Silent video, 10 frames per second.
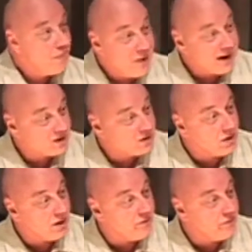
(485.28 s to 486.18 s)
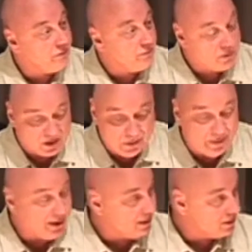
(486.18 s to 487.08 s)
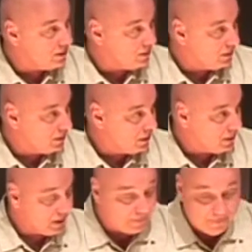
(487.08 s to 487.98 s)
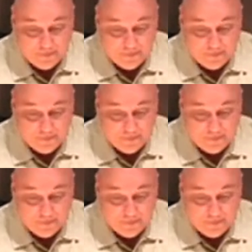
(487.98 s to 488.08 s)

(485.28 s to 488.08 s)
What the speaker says: That stuff is the best, okay?